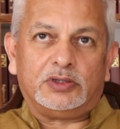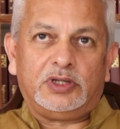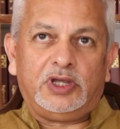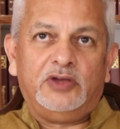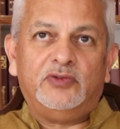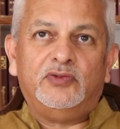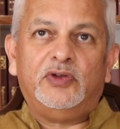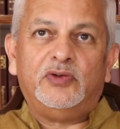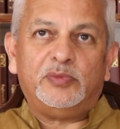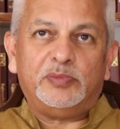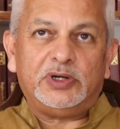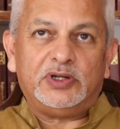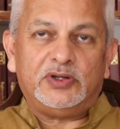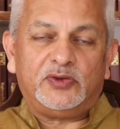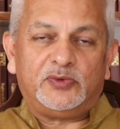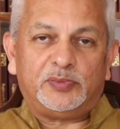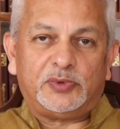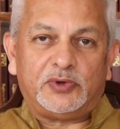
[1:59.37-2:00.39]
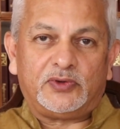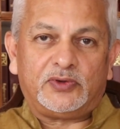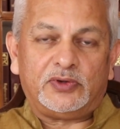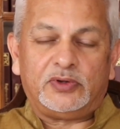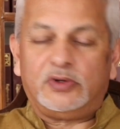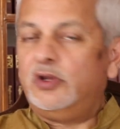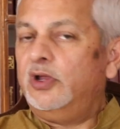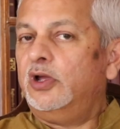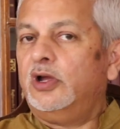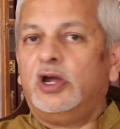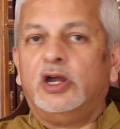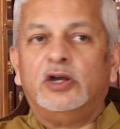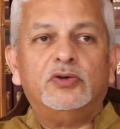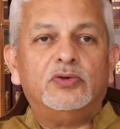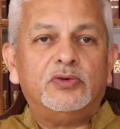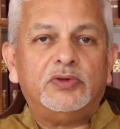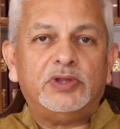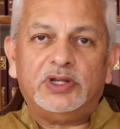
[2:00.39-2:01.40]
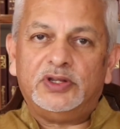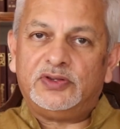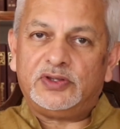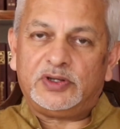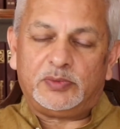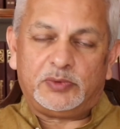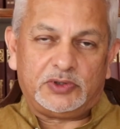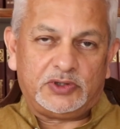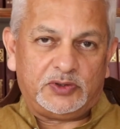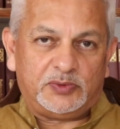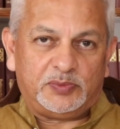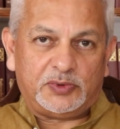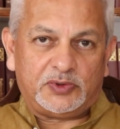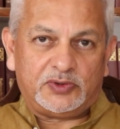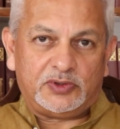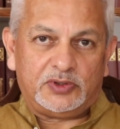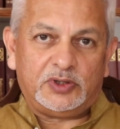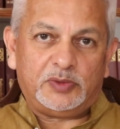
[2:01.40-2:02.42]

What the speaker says: I've never met this person. I don't know anything about this person.